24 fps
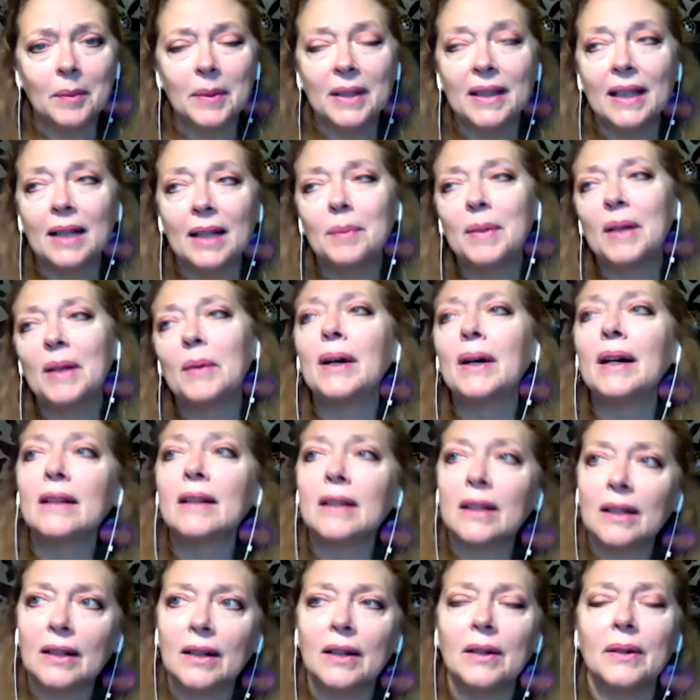And they'd be, well,
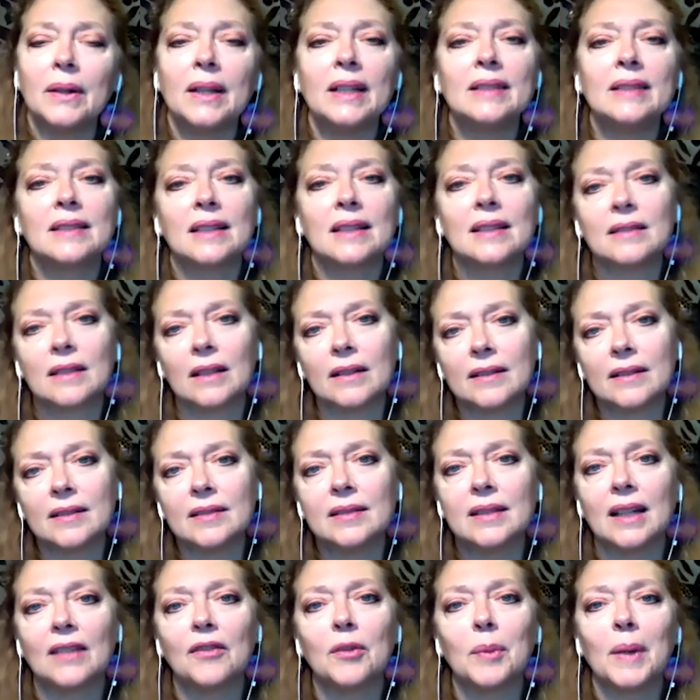he says all this
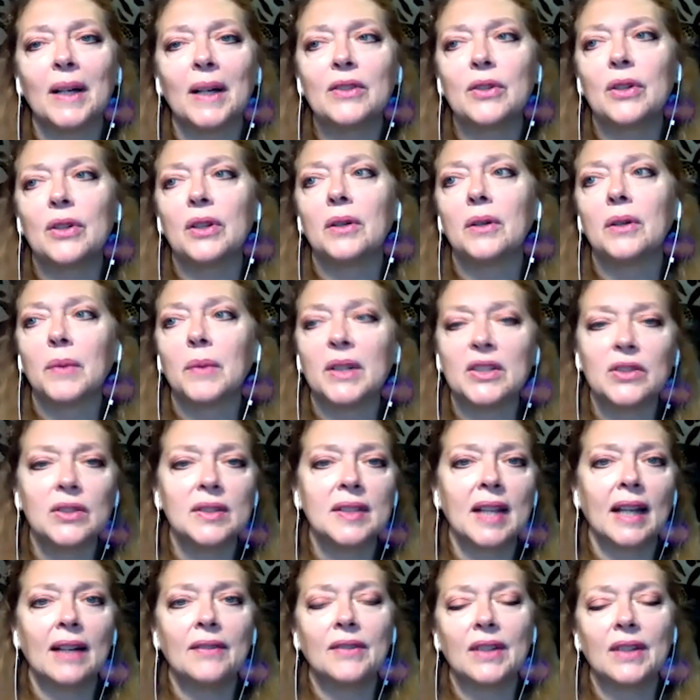stuff about you, and we
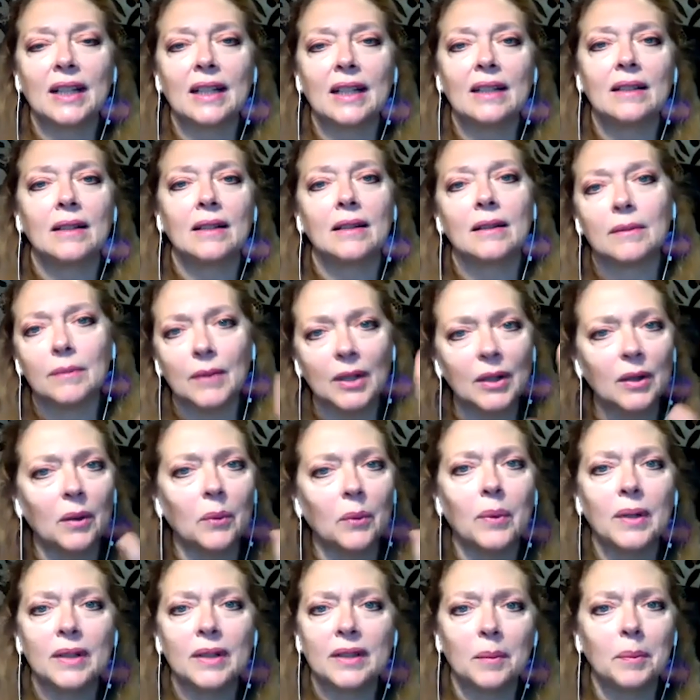just have to get to,
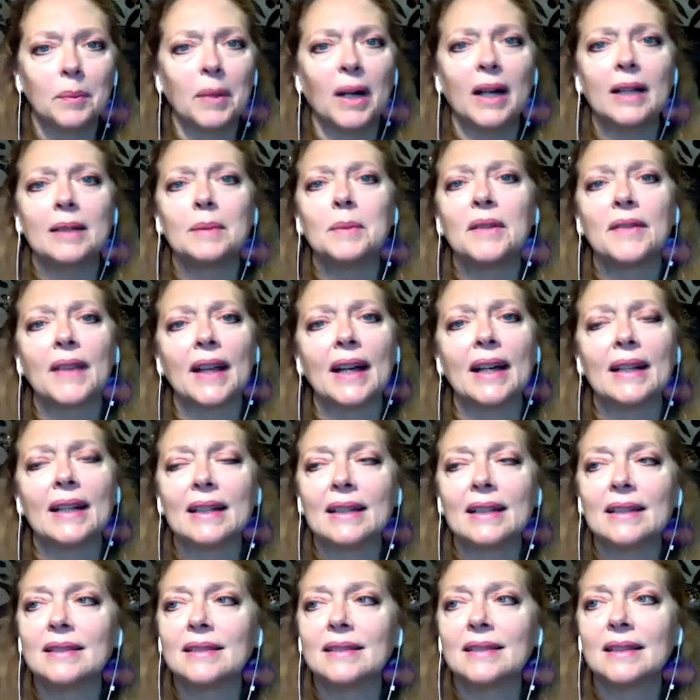what the bottom of that
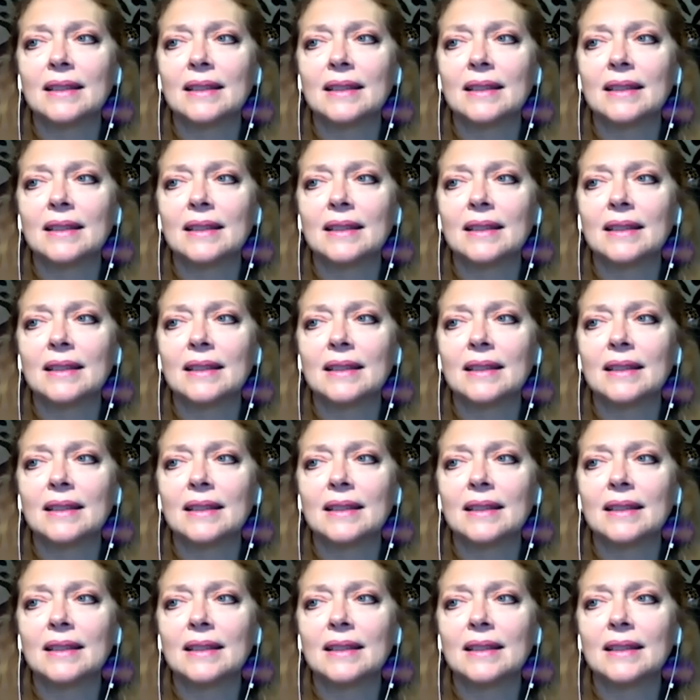is.